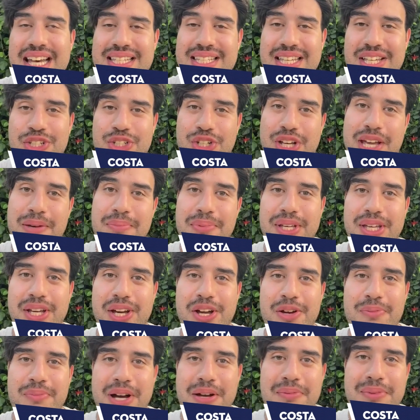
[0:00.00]

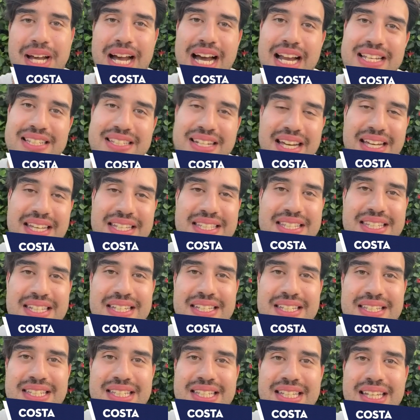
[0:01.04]
SAGAPO by Michalis
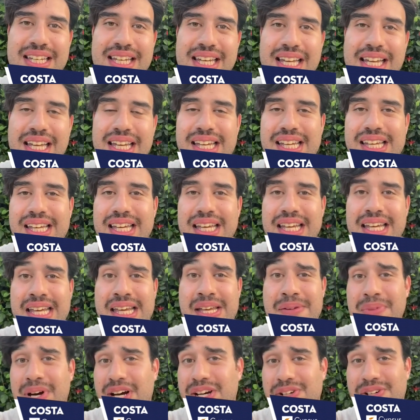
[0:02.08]
Lagenzis. He
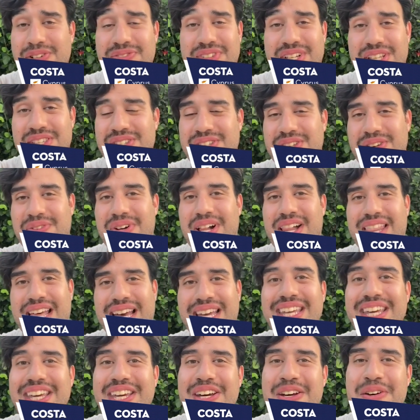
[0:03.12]
might not have done so well
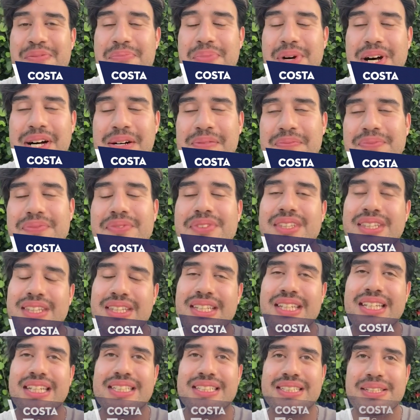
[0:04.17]
that year, but
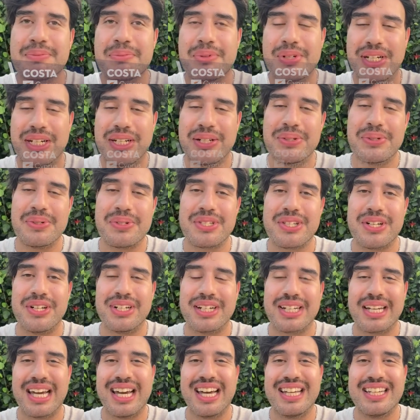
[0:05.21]
it's a pretty cool
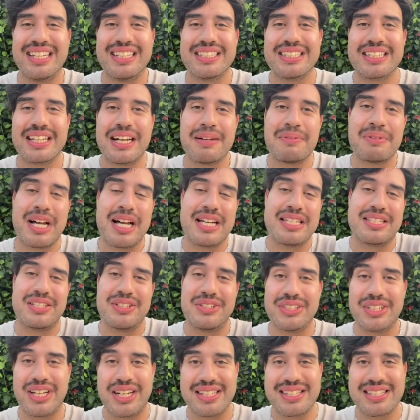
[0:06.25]
song and I
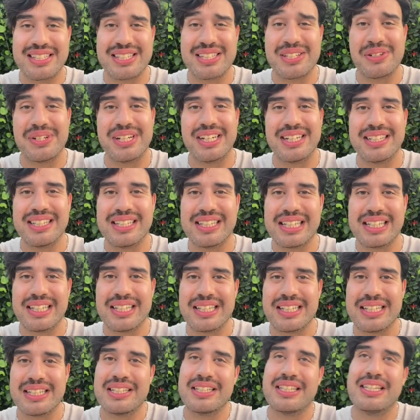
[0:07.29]
still dance to it
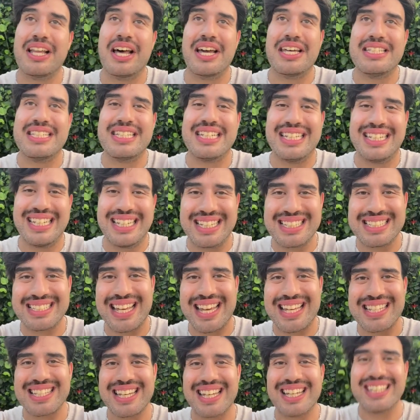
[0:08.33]
19 years
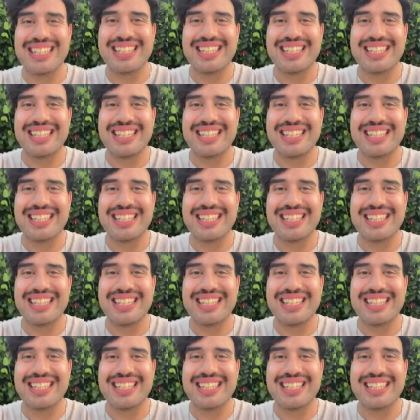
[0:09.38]
later.